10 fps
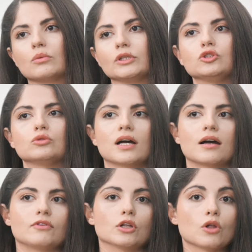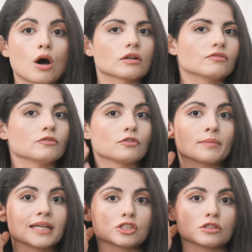we do have a lot of
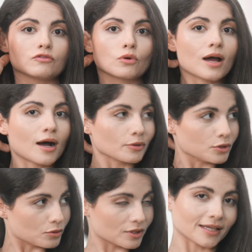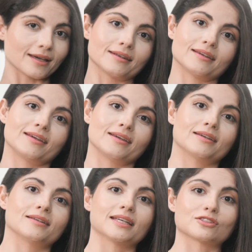information for how you can
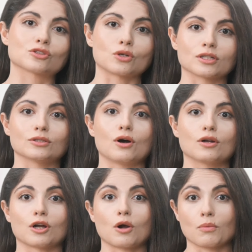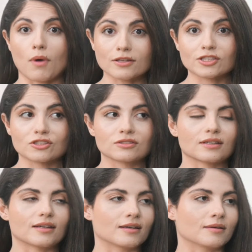get started on Rust
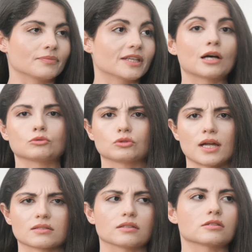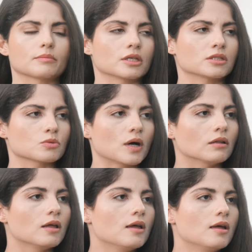and how to translate some things as
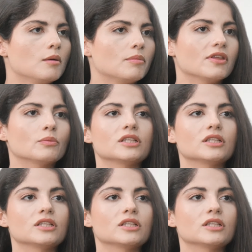well. But then